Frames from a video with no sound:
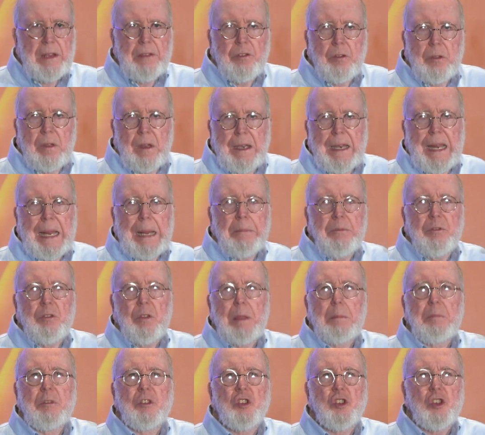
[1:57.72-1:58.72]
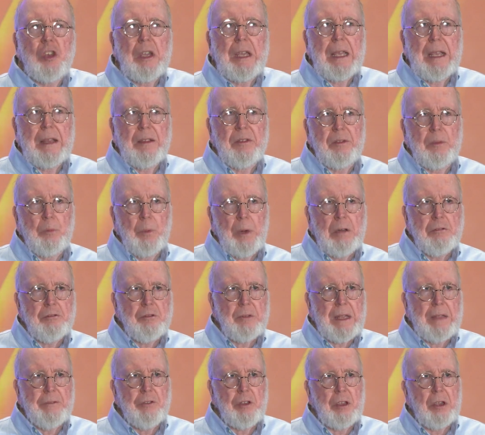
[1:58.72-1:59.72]
are the names of the machines. We don't
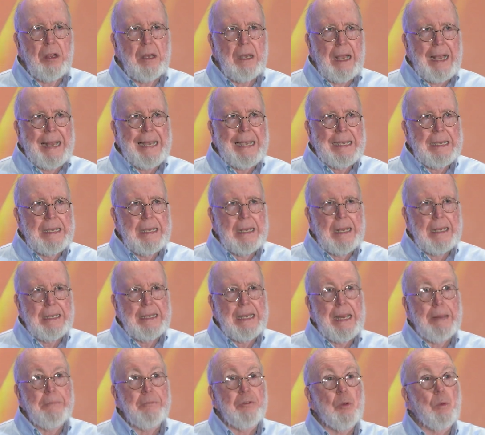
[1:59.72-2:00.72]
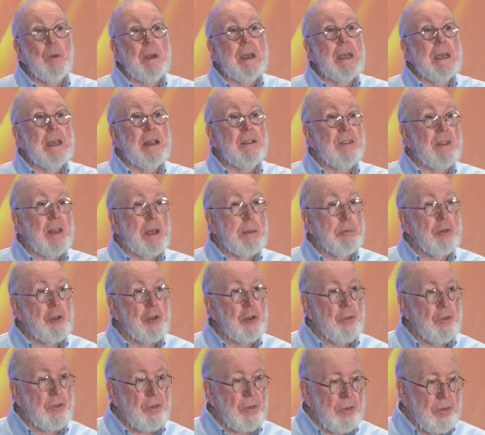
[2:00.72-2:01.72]
really have a good name for what it is that it
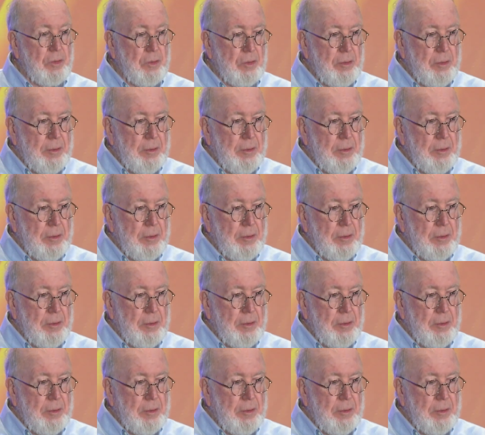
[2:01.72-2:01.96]
produces.